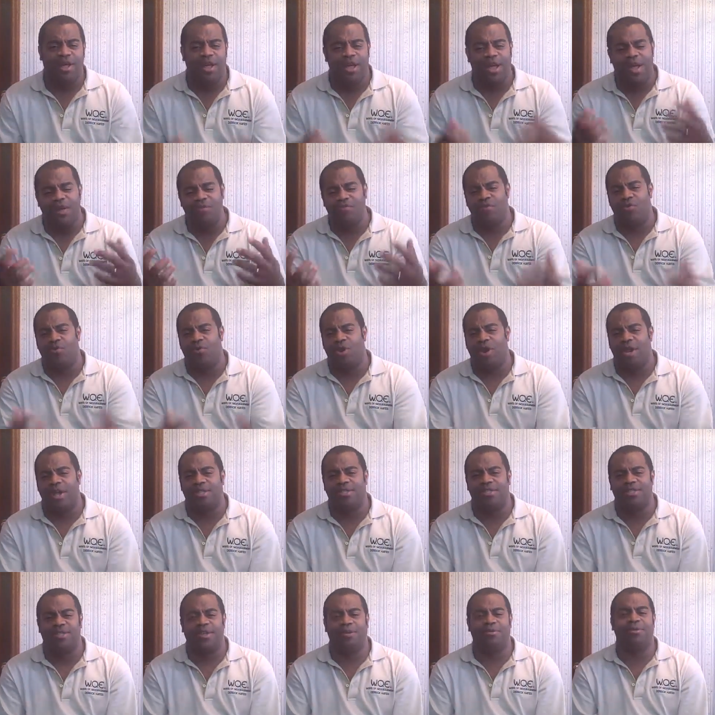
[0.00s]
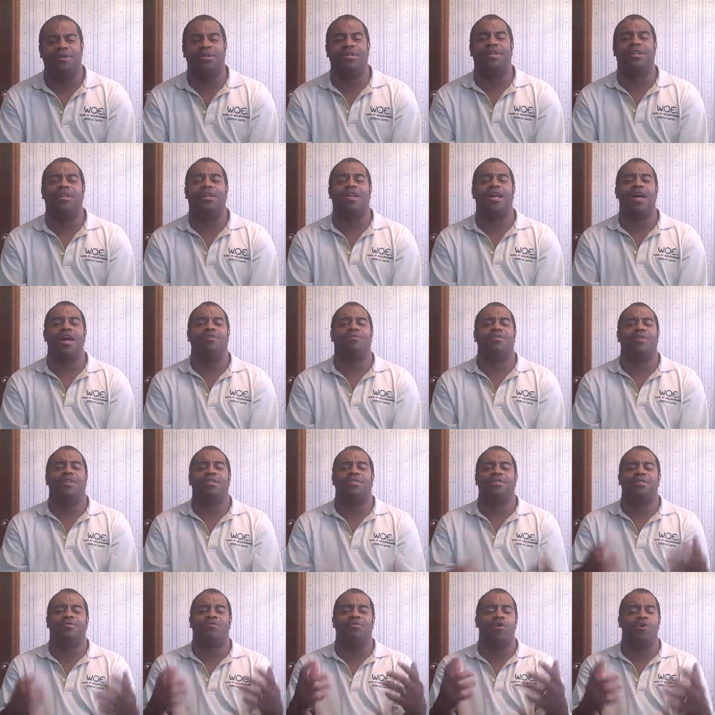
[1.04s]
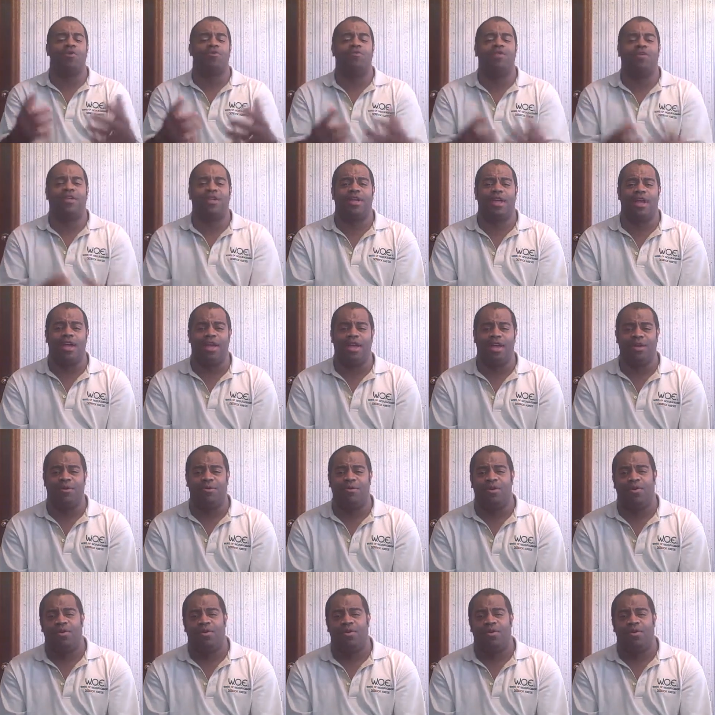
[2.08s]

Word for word: Everyone has something in their life that you overcame.